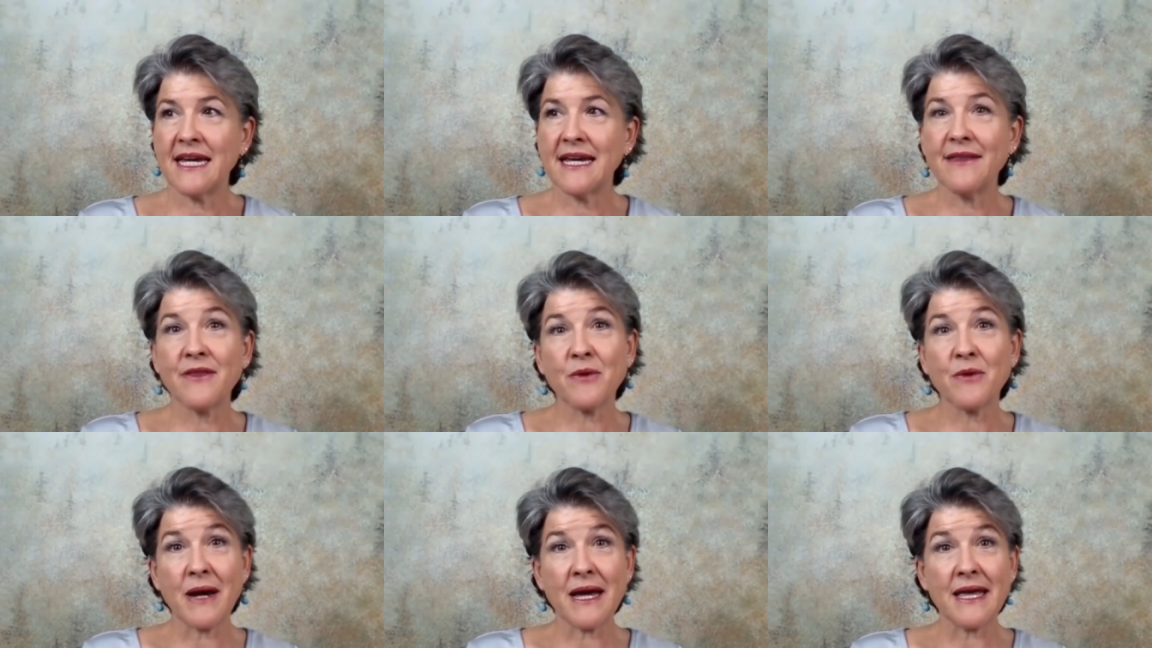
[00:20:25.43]

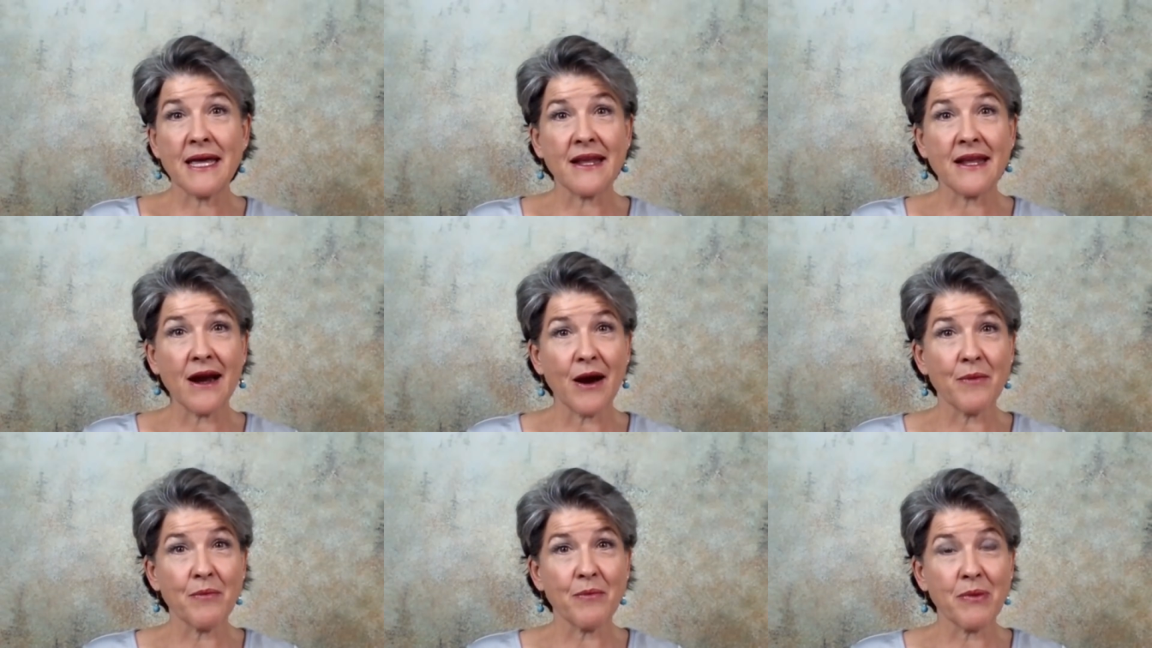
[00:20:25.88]
in the way that
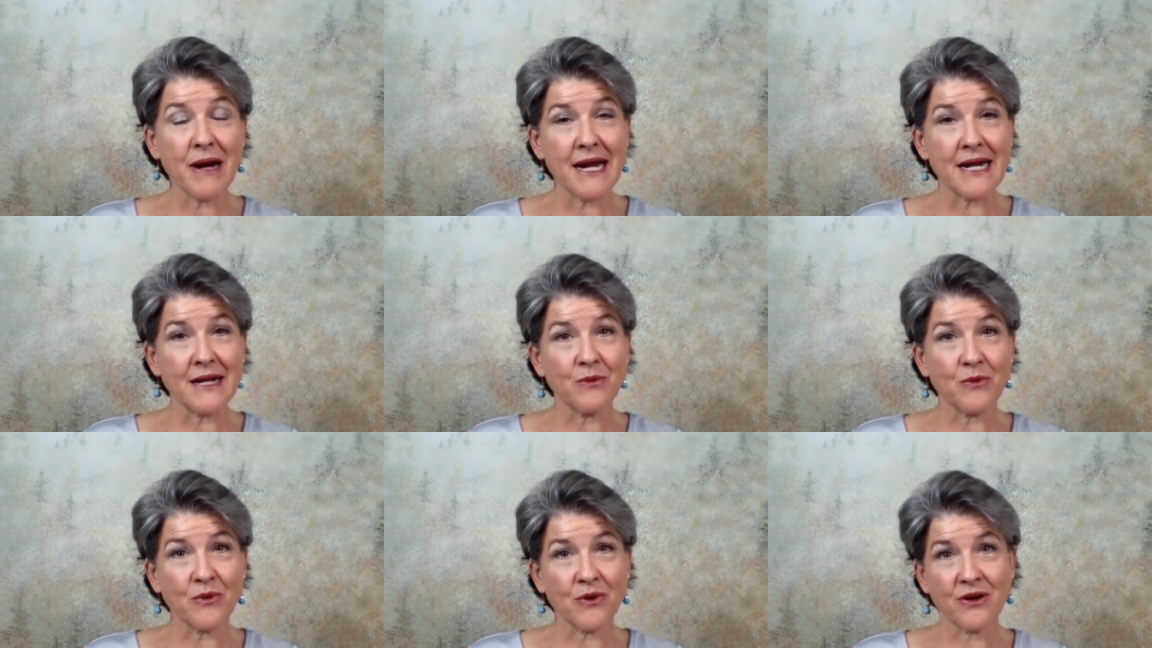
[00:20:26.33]
our
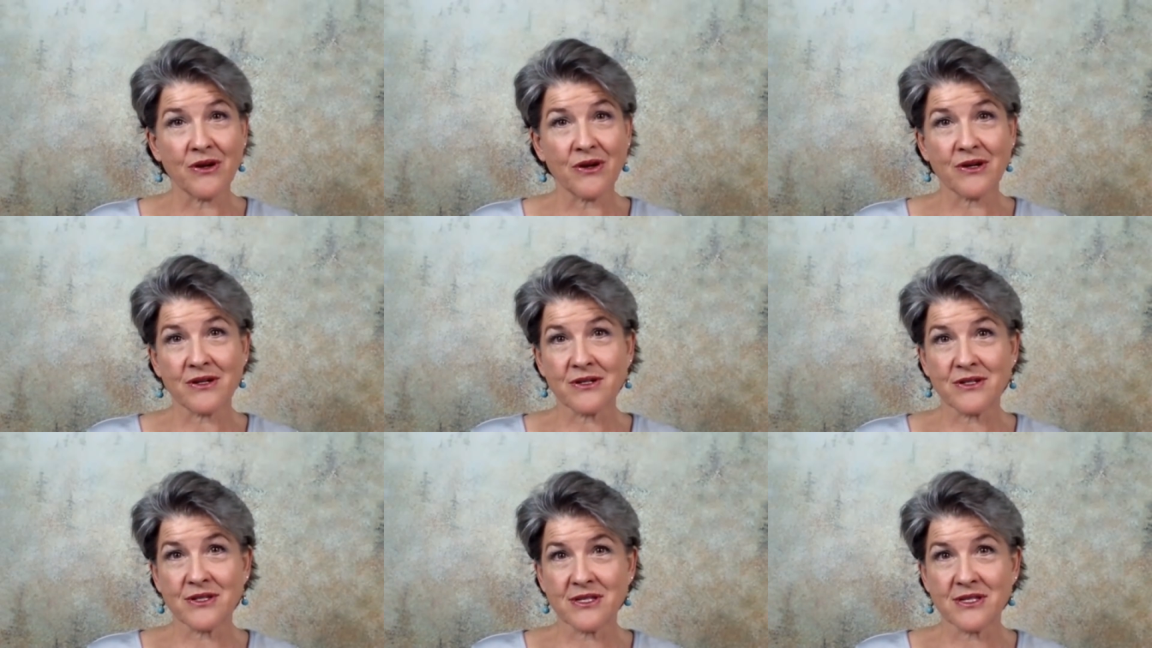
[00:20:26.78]
brain
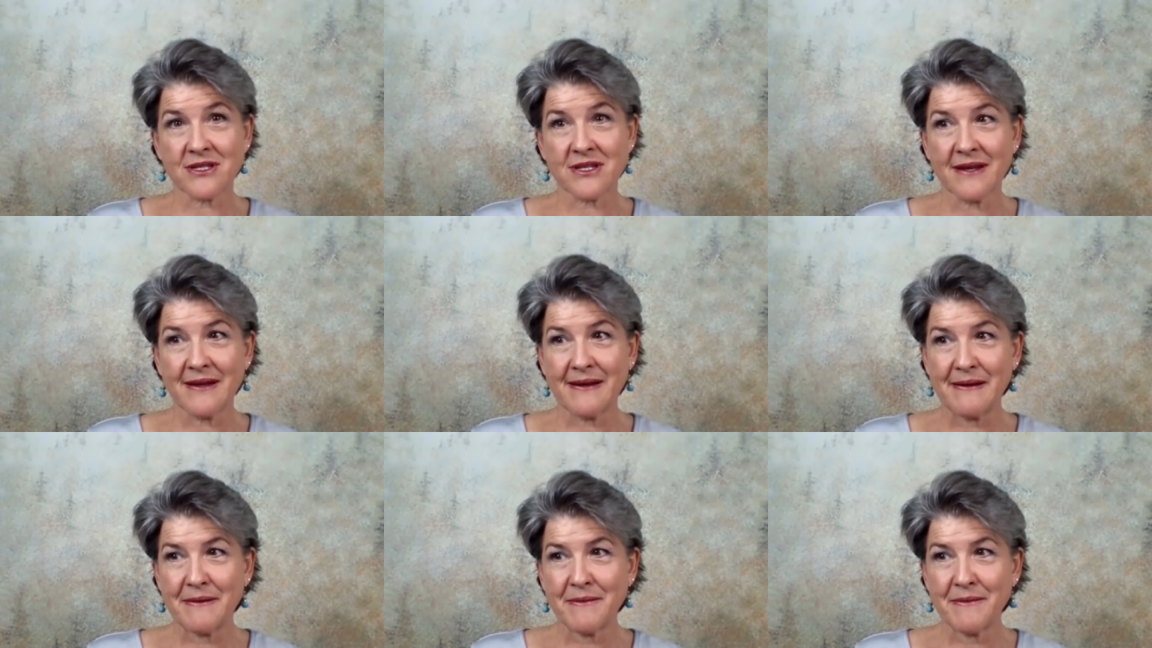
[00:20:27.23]
works
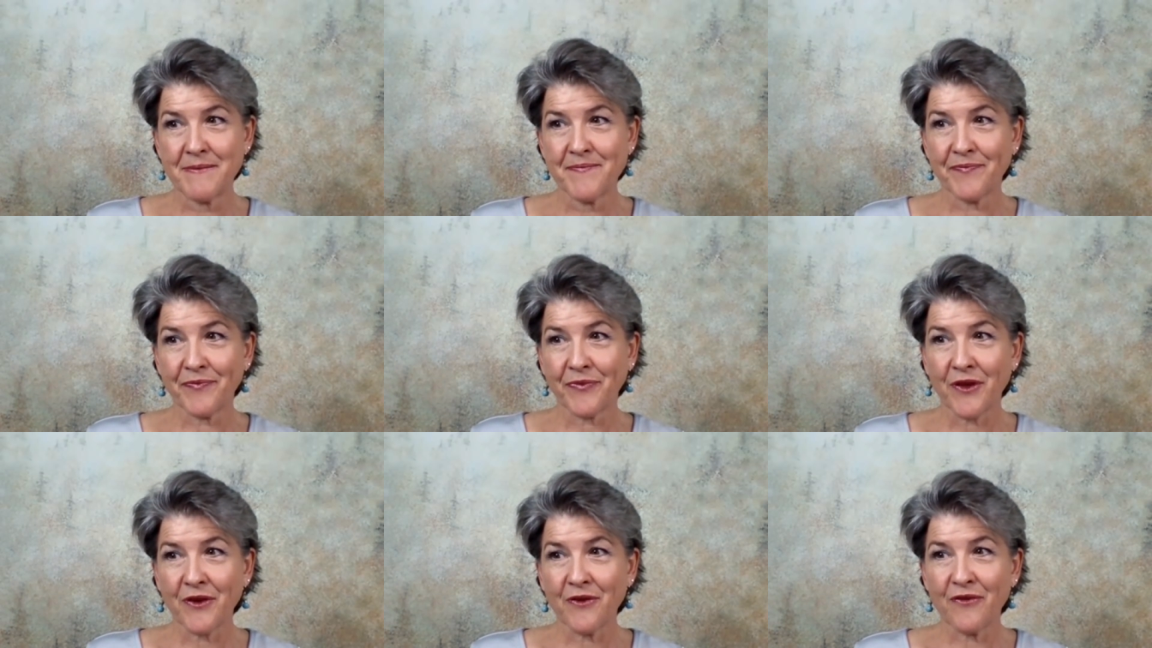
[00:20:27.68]

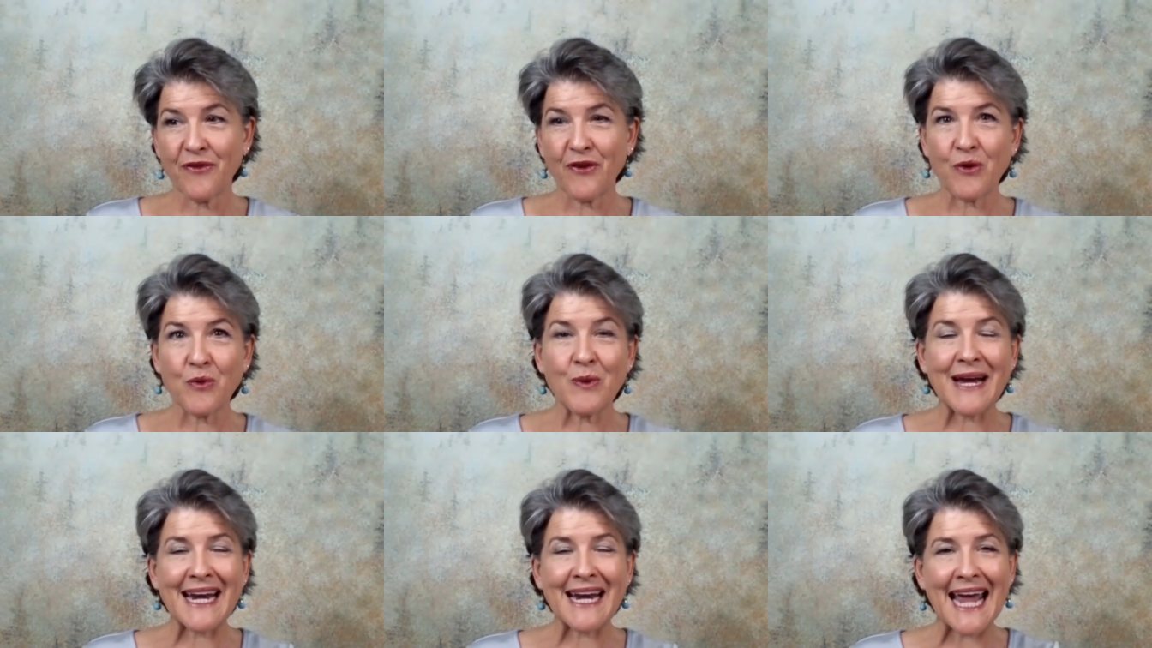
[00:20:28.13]

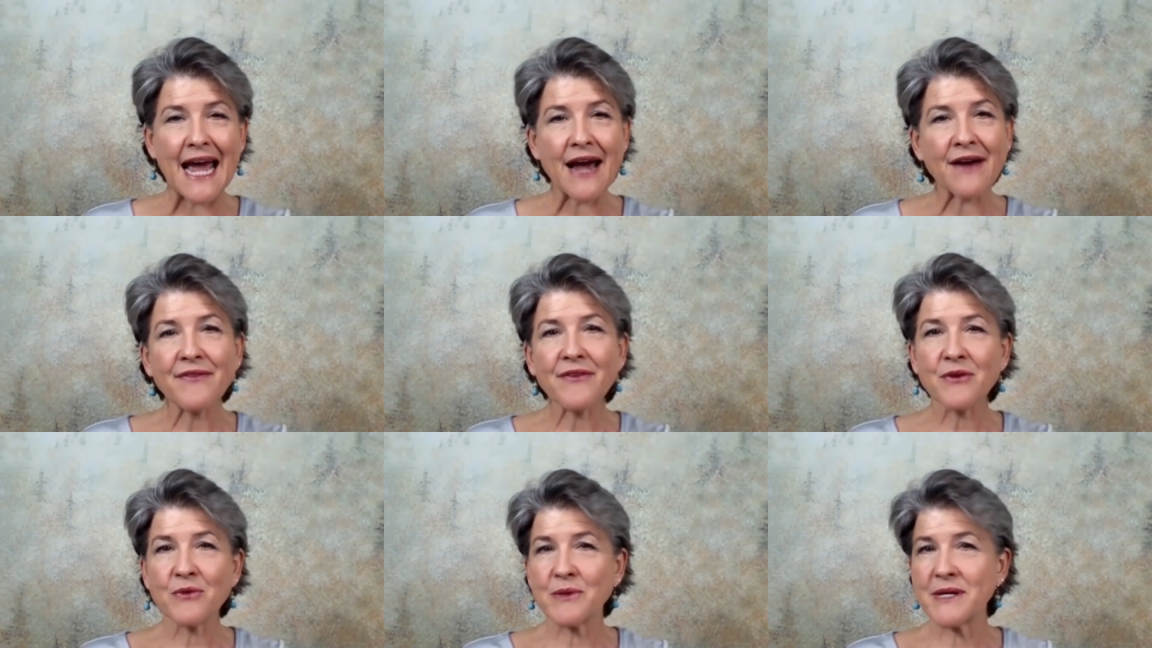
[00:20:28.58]
for
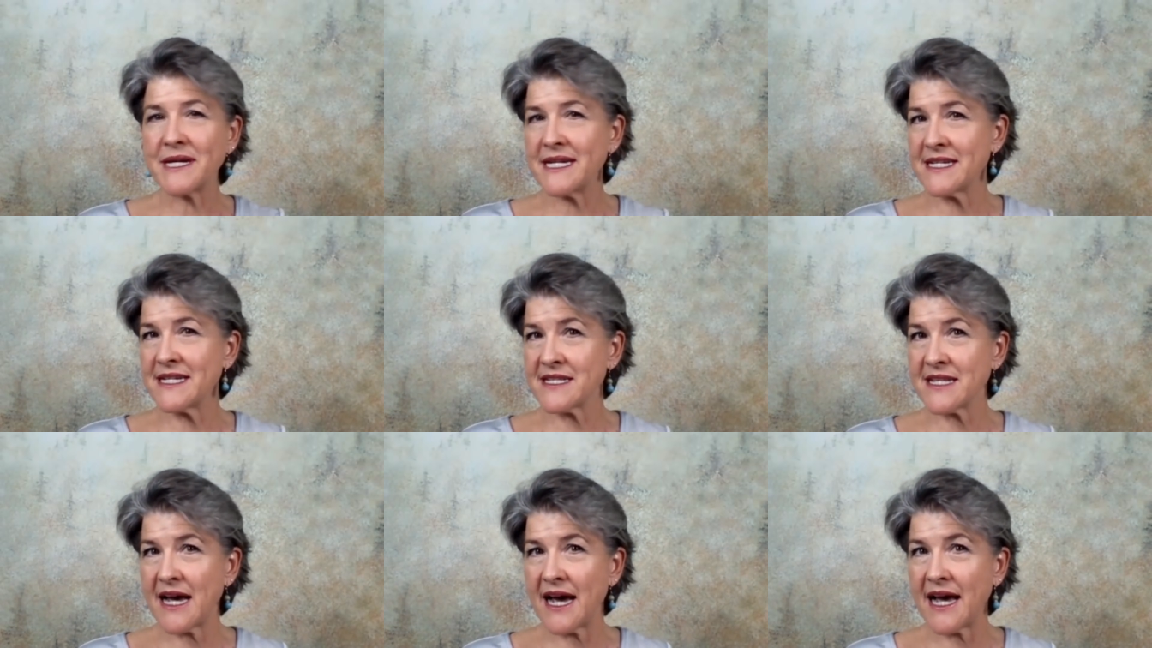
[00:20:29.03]
whatever we
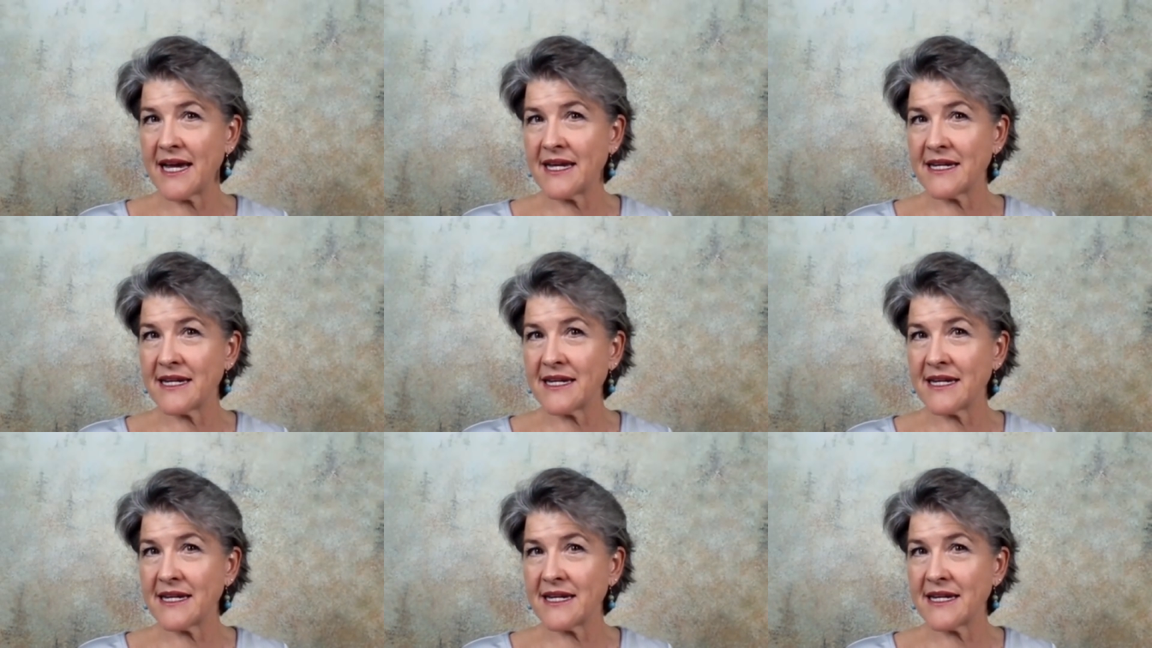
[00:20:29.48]
decide.